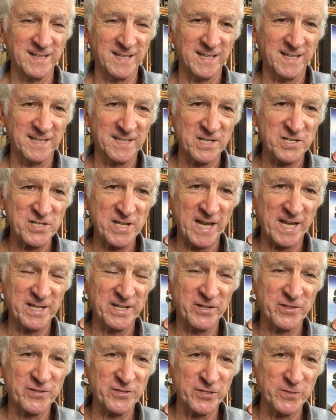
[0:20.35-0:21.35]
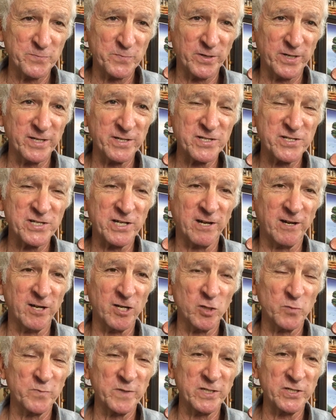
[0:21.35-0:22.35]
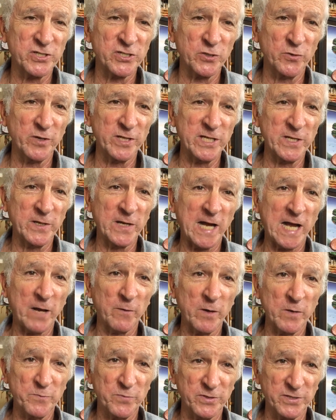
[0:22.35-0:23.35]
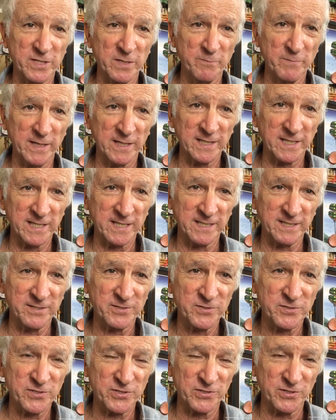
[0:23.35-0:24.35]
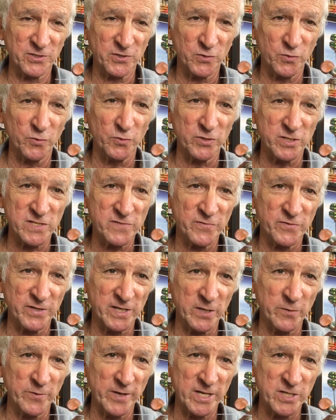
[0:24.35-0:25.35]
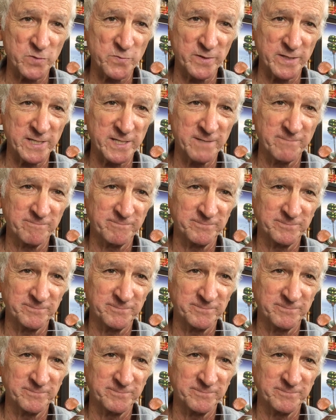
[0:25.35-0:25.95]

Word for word: In the second and third parts, I'll be showing you how I put the melody to the chords for the arrangement.